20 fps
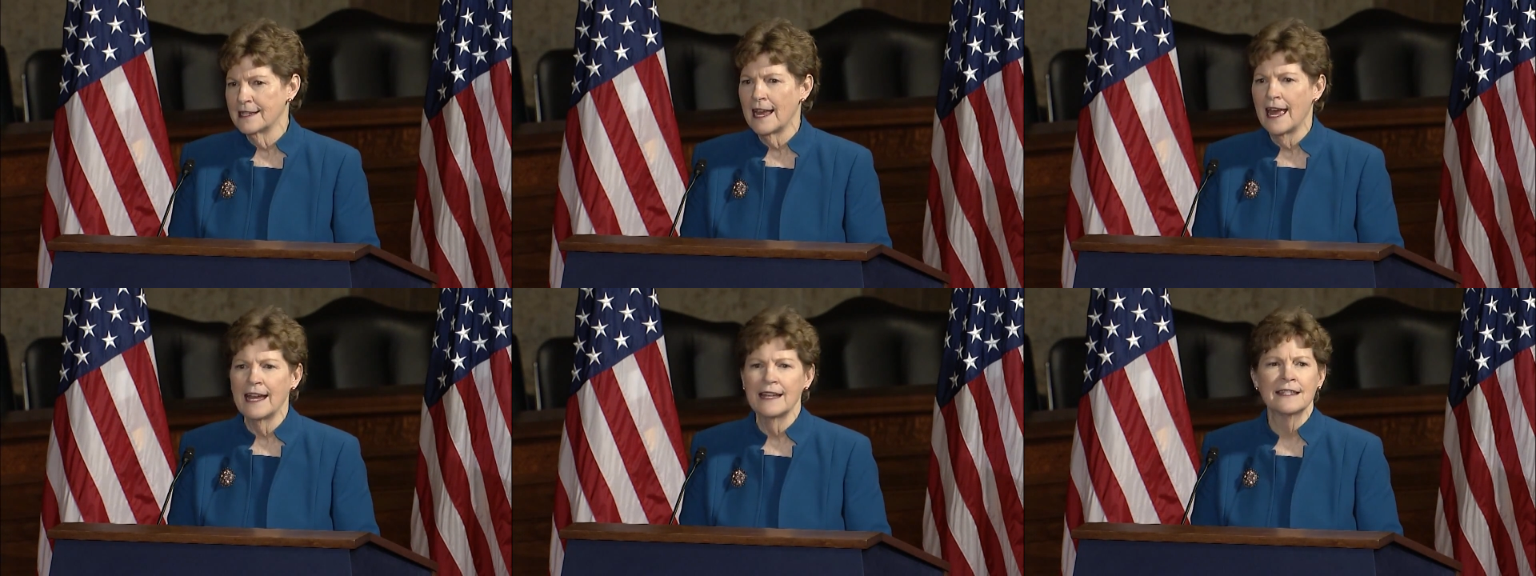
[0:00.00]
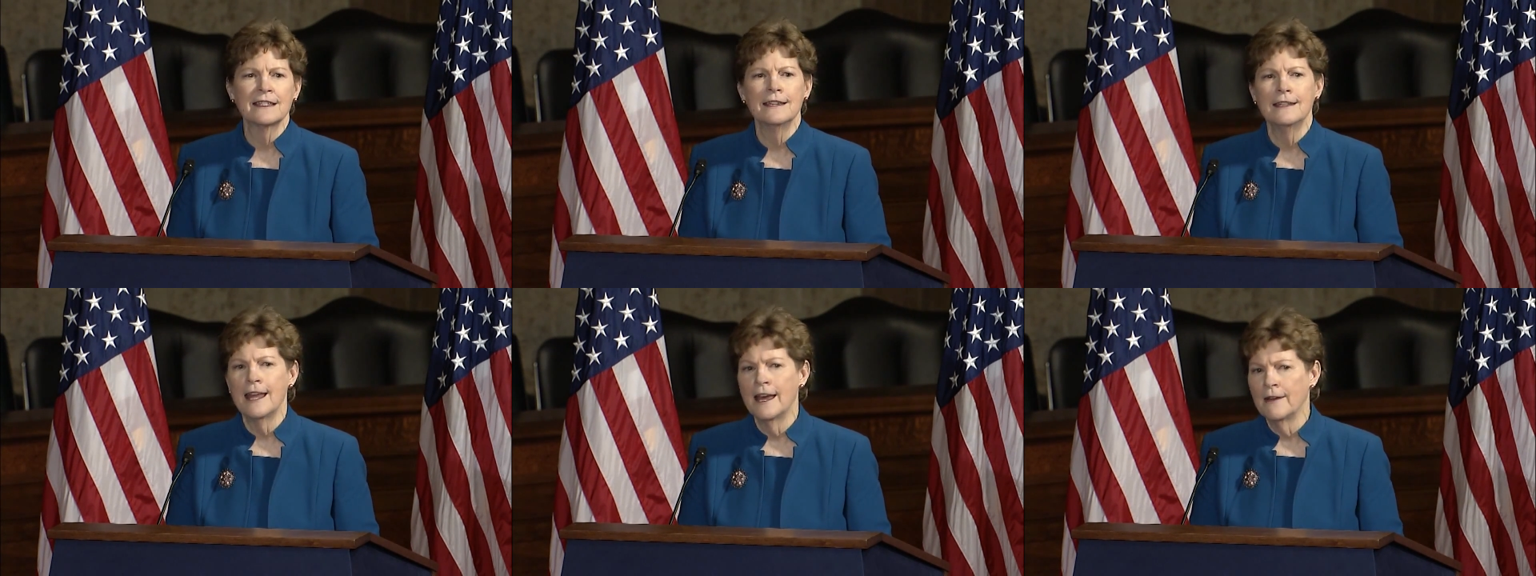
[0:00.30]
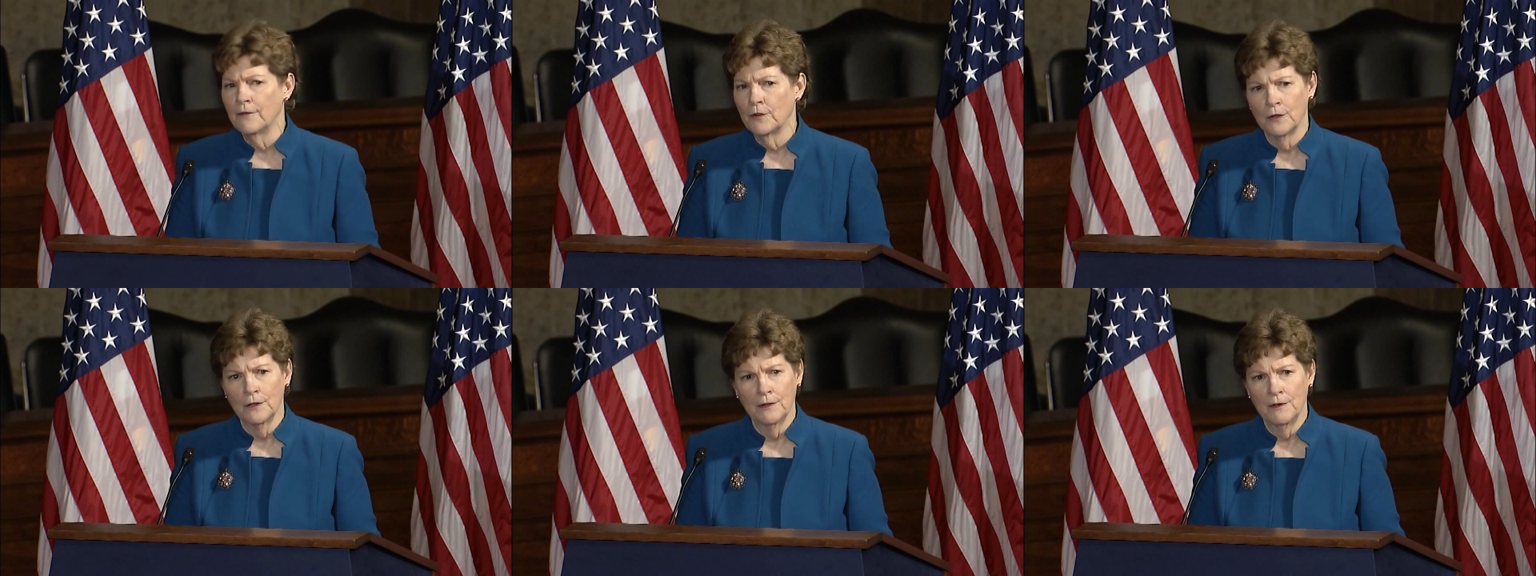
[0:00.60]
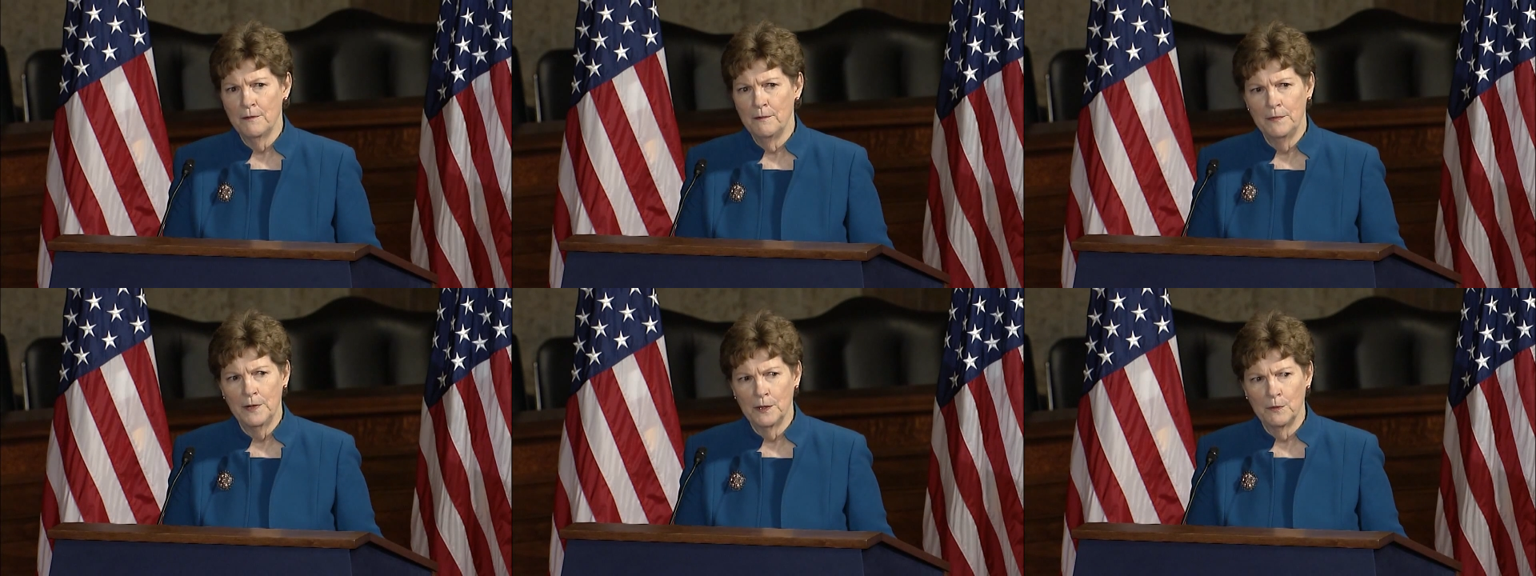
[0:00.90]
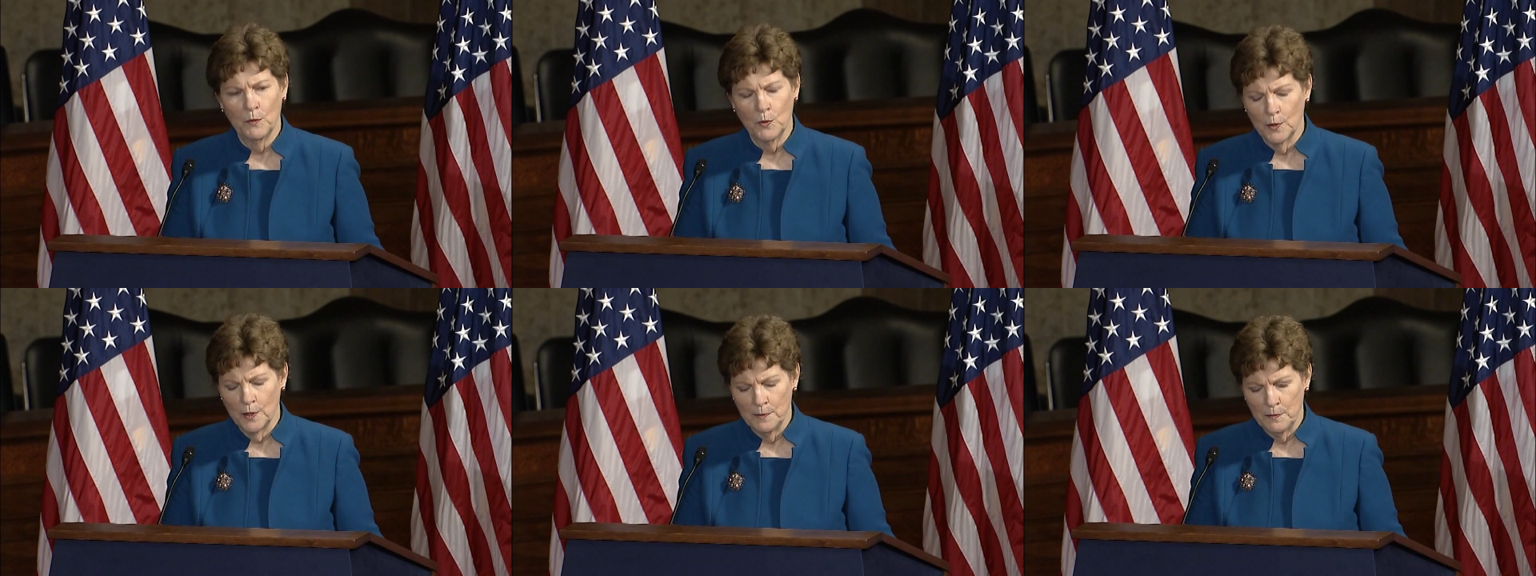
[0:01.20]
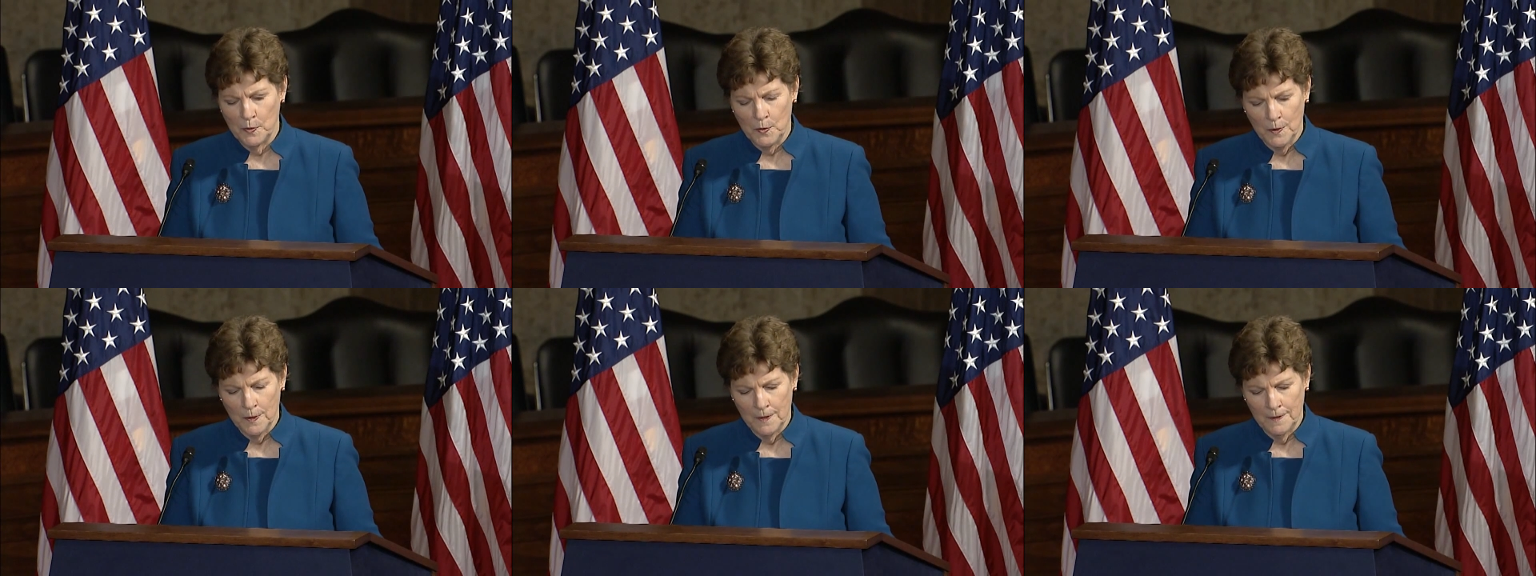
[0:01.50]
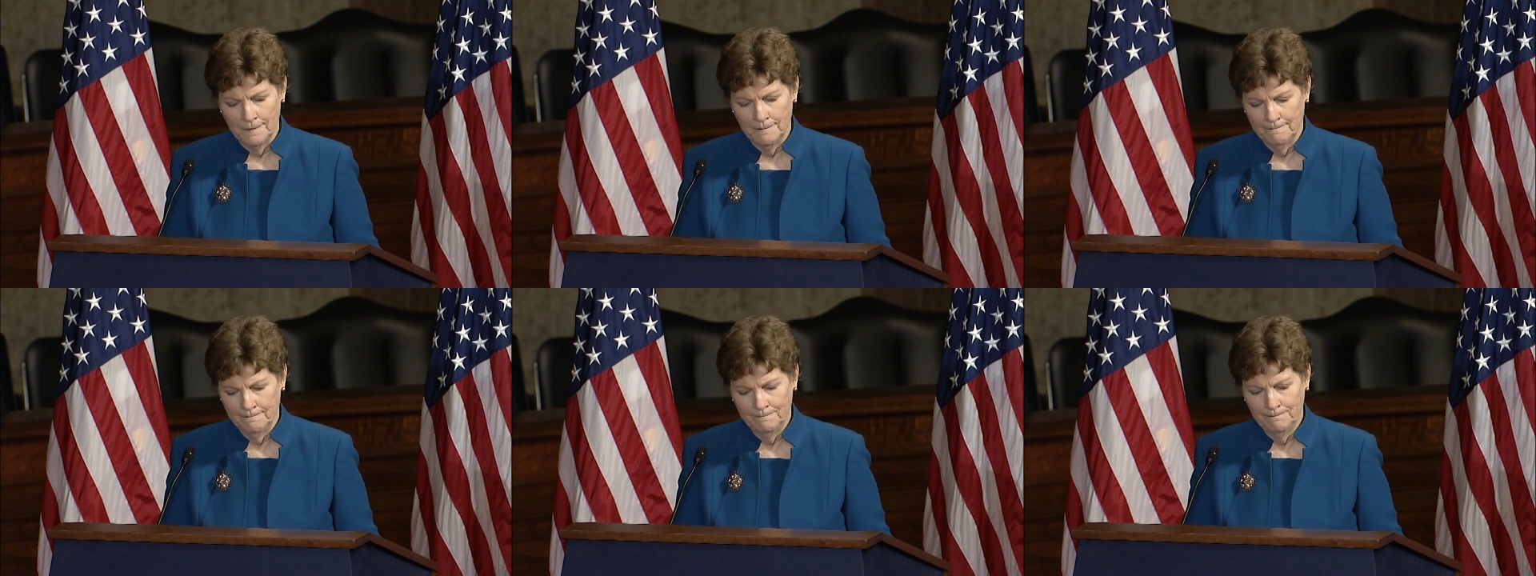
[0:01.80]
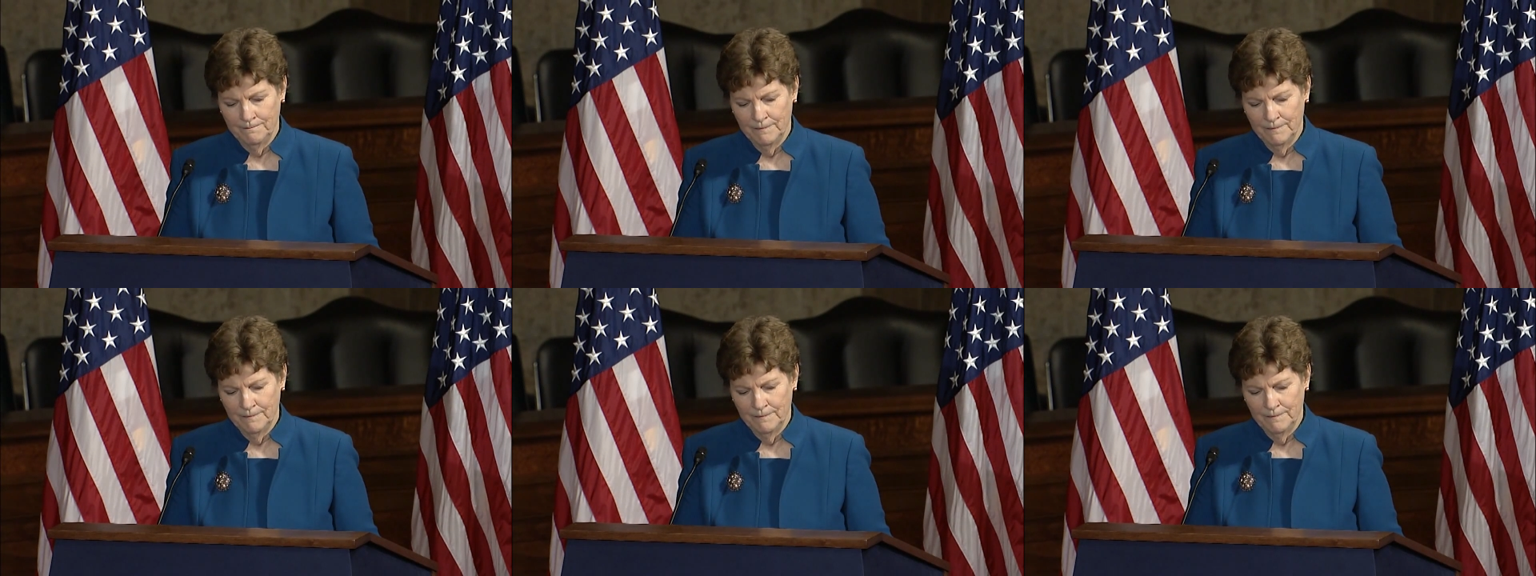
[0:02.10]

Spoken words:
has never been more important.